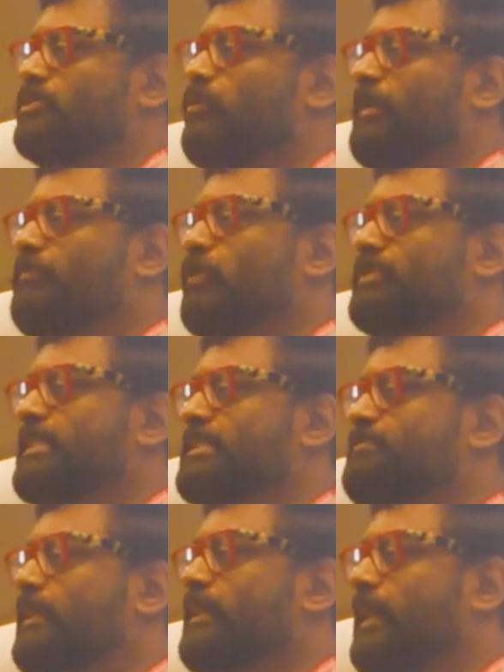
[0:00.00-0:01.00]
So one book
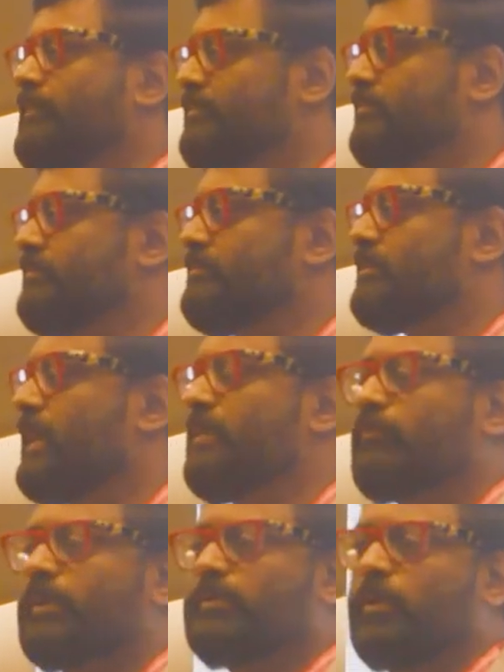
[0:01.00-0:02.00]
changed my life.
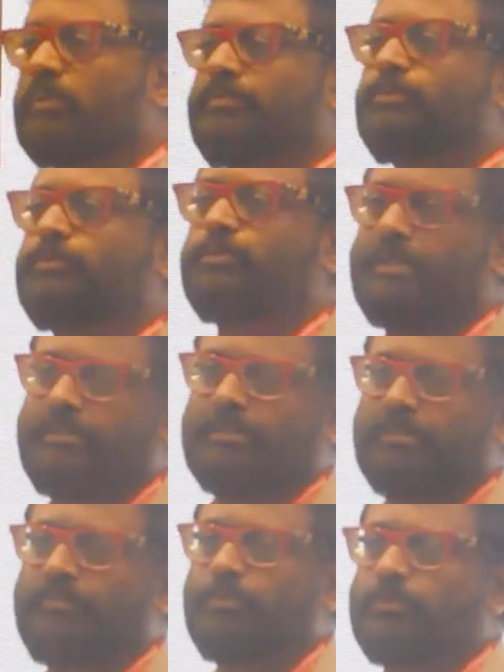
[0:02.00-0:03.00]
I want all of you to
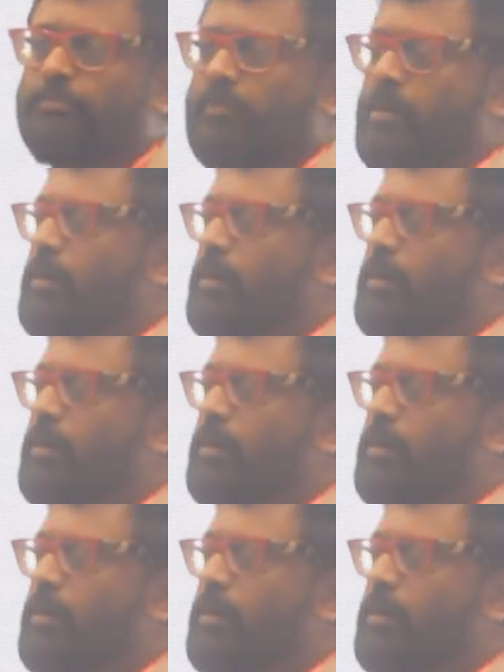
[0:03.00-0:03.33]
read. If you